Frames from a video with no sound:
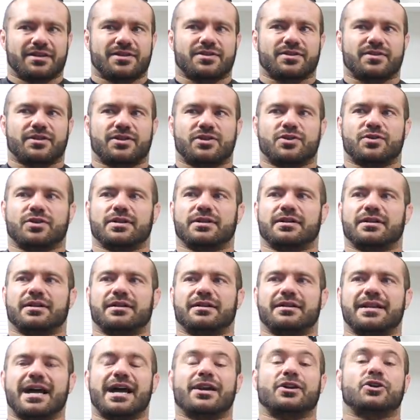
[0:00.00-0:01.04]
So that you can
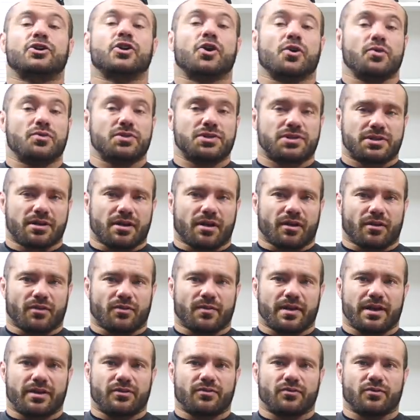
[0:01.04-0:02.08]
not coast all the
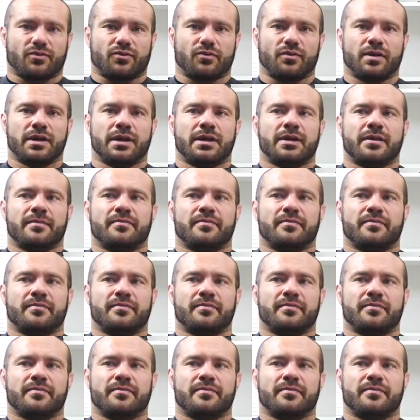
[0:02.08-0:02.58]
way through,